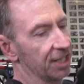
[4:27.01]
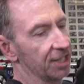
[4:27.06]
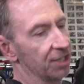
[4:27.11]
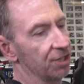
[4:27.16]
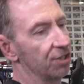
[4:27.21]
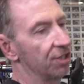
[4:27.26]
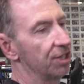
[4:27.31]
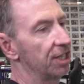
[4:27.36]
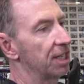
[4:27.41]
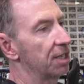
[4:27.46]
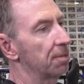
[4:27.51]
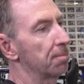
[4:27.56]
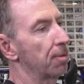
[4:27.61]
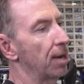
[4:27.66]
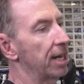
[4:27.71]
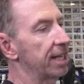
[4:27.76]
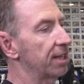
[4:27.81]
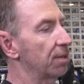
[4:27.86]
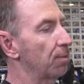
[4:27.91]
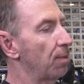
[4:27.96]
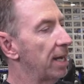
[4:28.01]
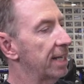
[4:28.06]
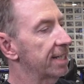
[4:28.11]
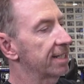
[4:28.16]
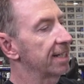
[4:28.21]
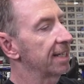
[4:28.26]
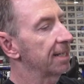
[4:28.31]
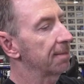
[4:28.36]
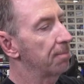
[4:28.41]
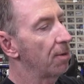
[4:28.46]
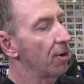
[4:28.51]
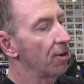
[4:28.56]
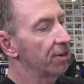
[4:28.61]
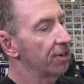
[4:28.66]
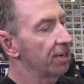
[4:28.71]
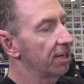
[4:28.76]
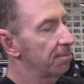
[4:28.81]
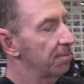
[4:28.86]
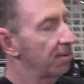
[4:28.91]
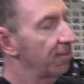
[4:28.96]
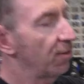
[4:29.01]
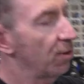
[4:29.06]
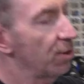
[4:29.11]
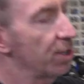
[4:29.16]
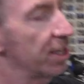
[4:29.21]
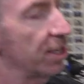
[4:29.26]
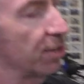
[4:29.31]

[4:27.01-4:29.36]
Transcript: You do need to break the wax link bond before you